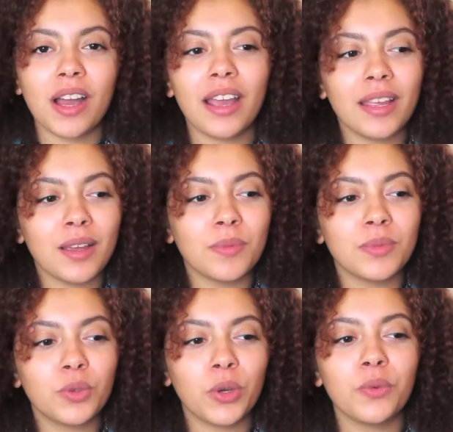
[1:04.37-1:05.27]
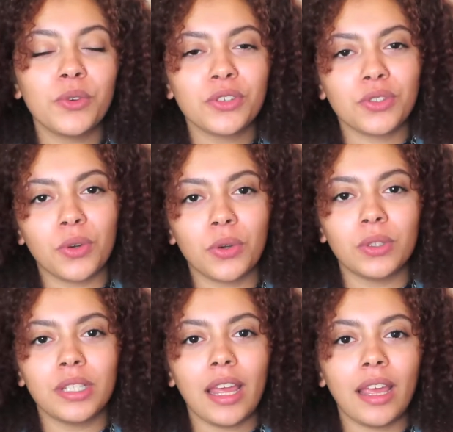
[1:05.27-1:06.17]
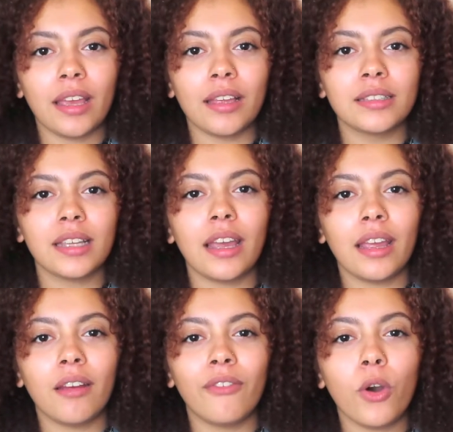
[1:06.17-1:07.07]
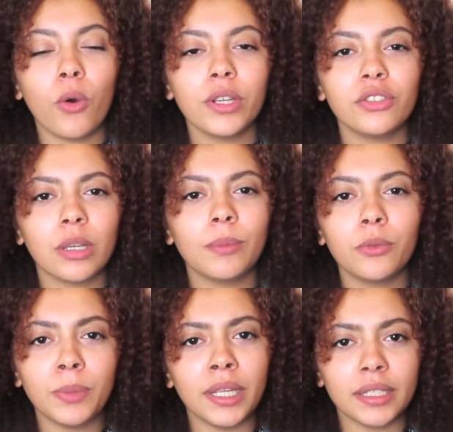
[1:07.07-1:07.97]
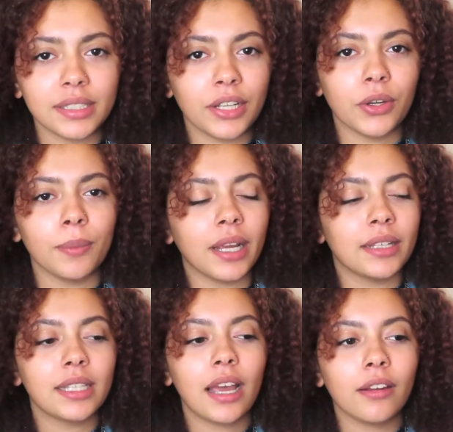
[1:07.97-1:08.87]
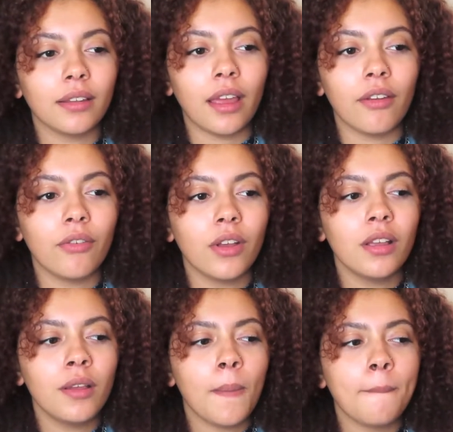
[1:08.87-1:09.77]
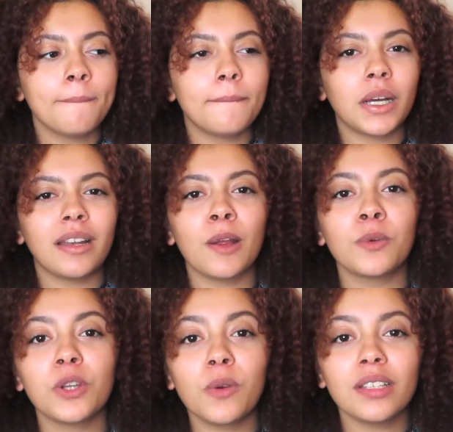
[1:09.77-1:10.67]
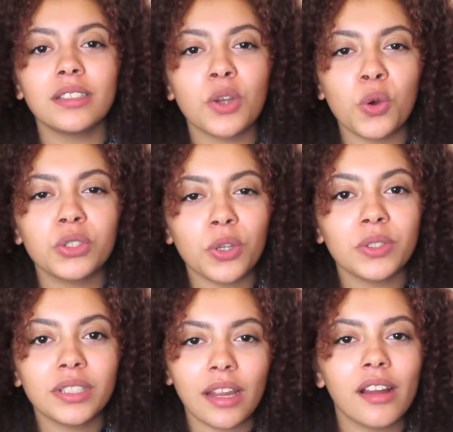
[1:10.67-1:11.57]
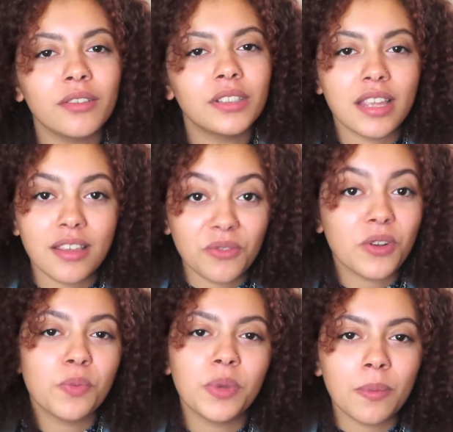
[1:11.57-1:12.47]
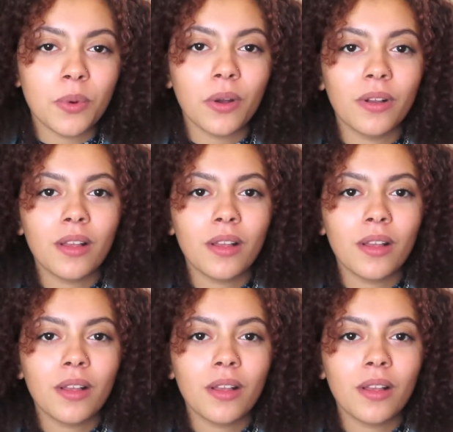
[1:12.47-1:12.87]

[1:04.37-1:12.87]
I am twenty-one years old and I have always dreamt of being a singer my entire life, but I was always so, so scared of singing in front of people.